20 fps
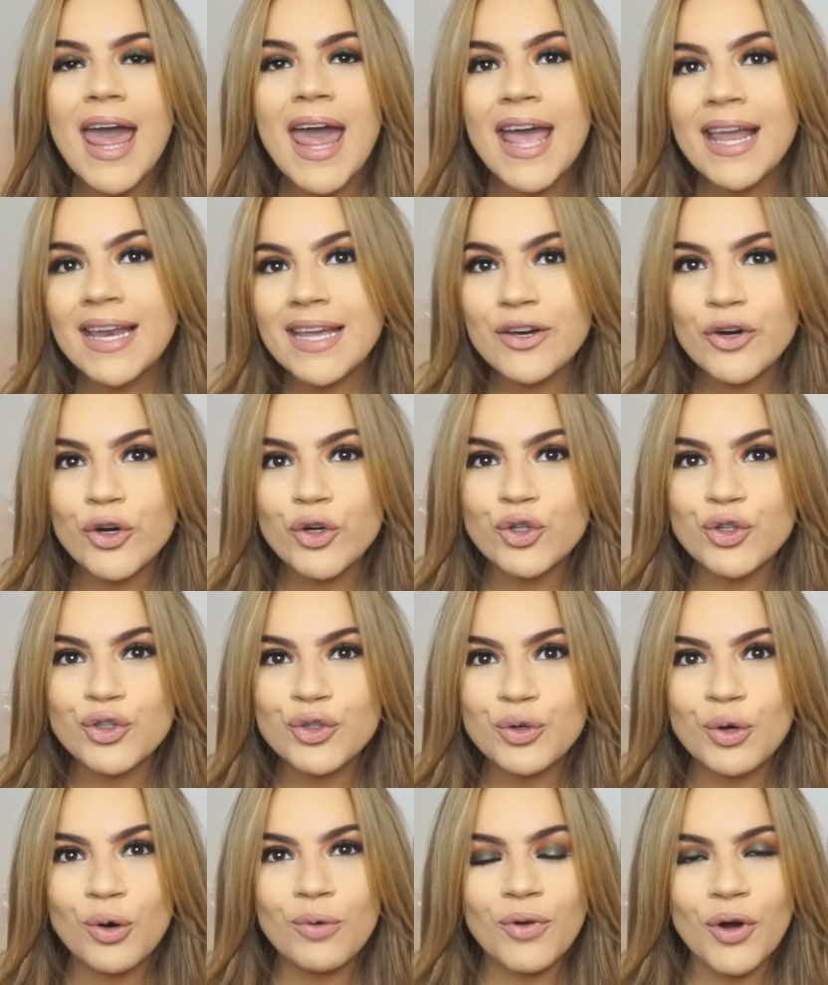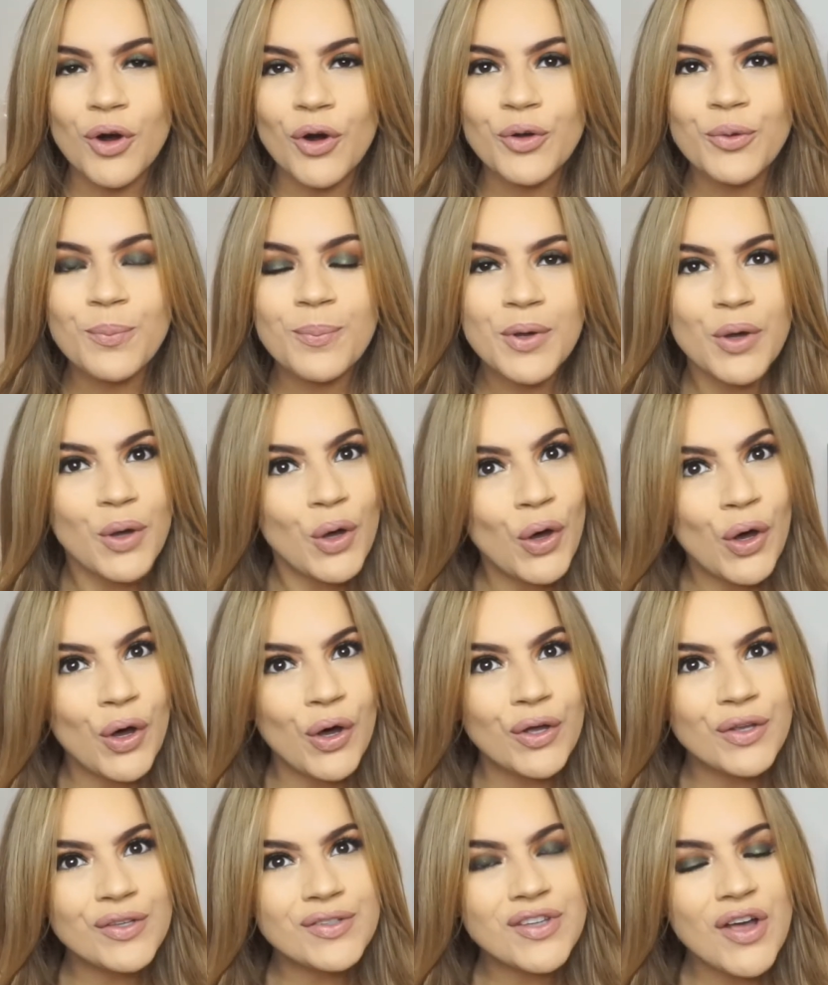any contour on,
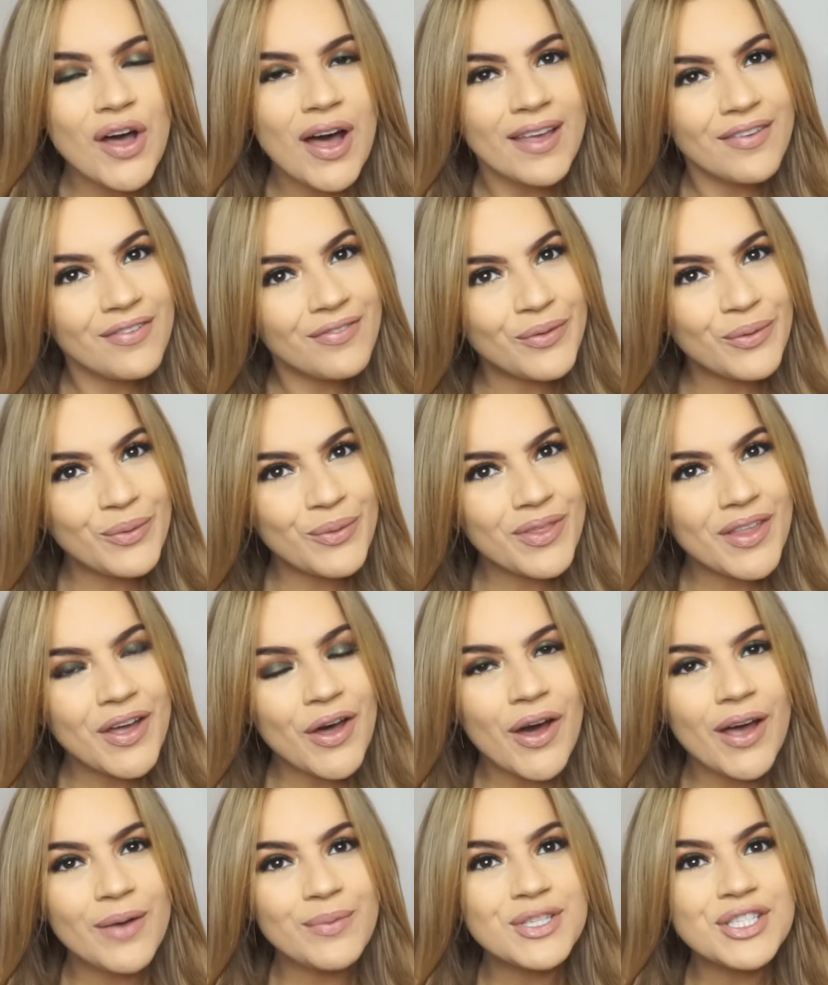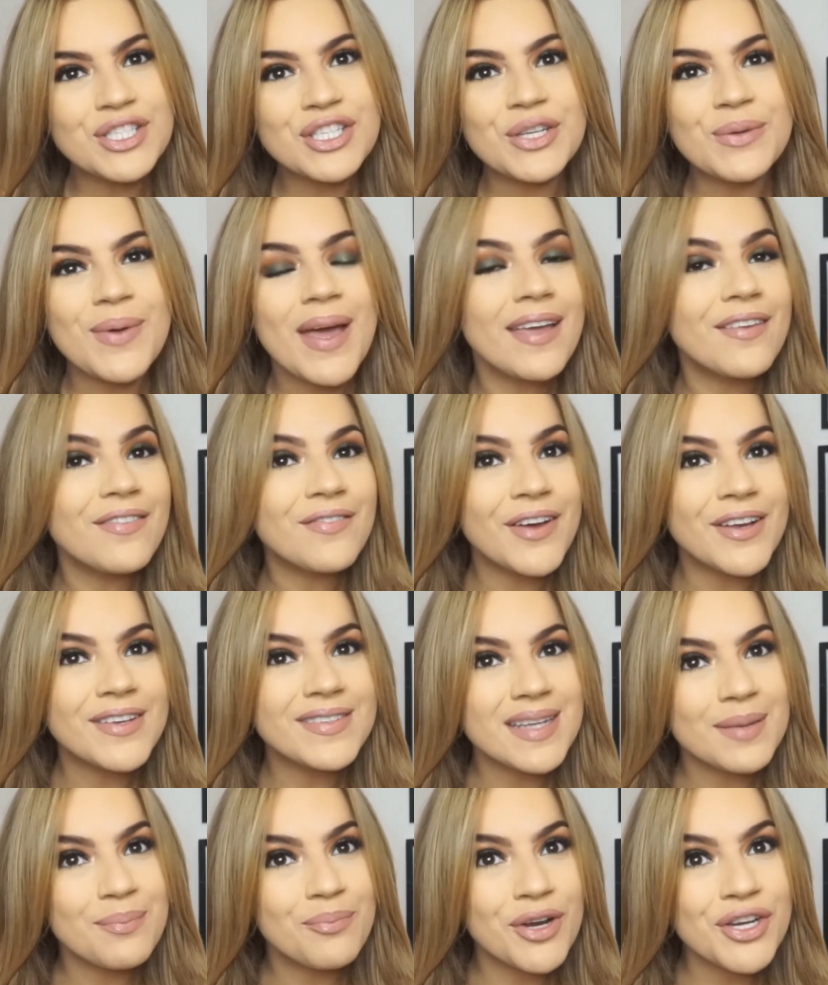because I thought that I would do a
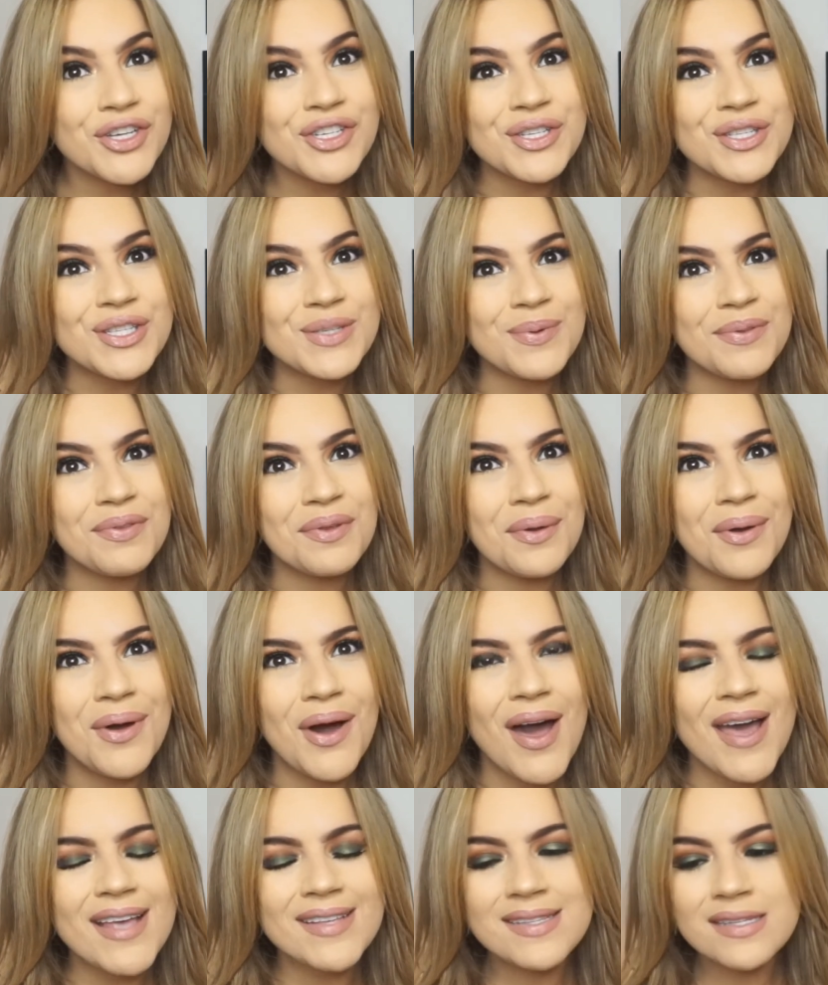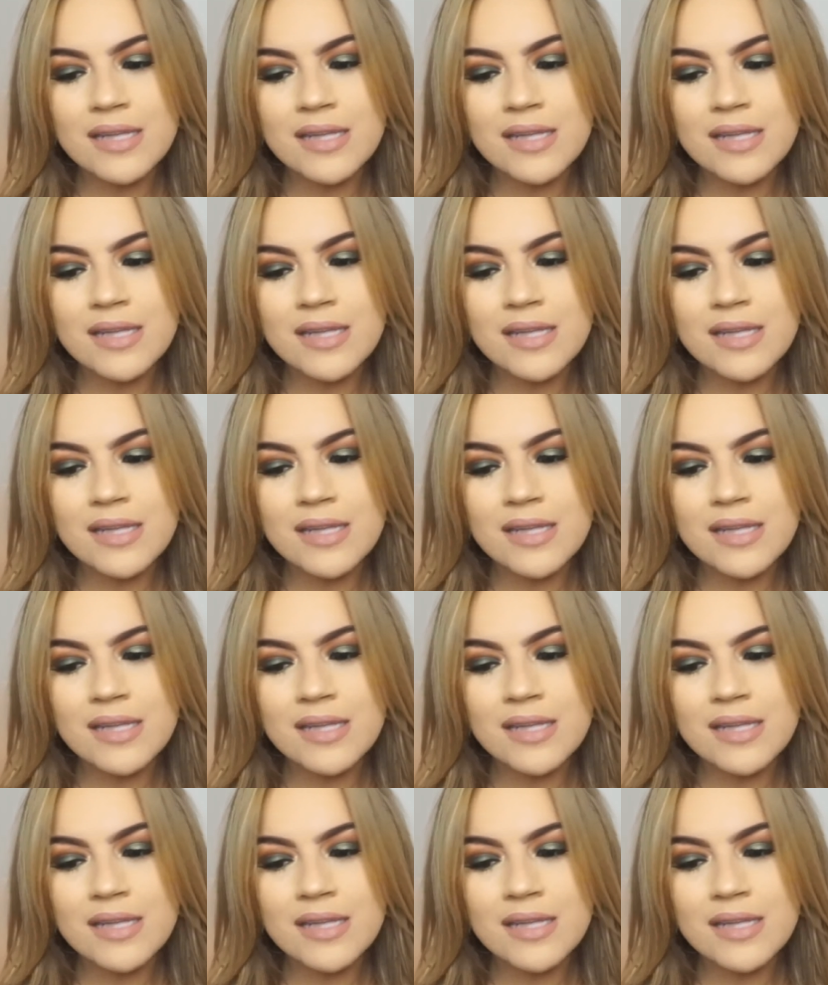first impressions with you guys.